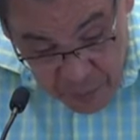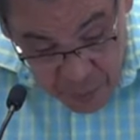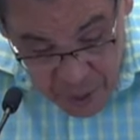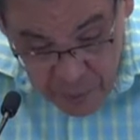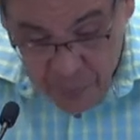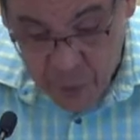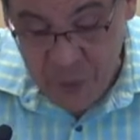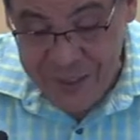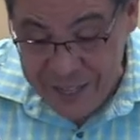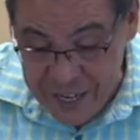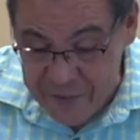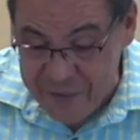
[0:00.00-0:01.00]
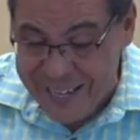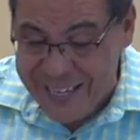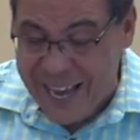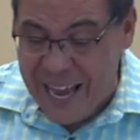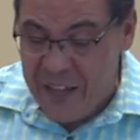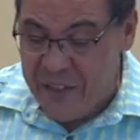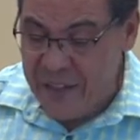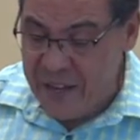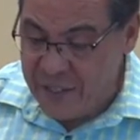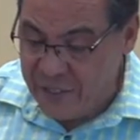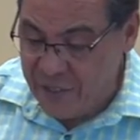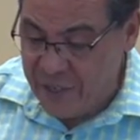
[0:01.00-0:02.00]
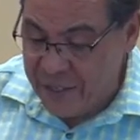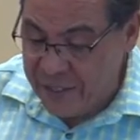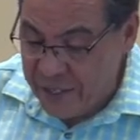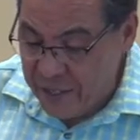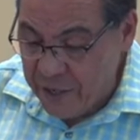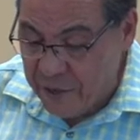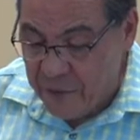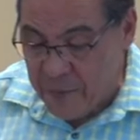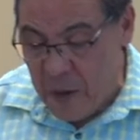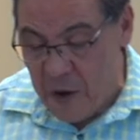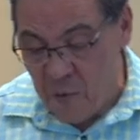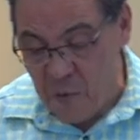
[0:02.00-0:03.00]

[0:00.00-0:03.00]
people live like atheists until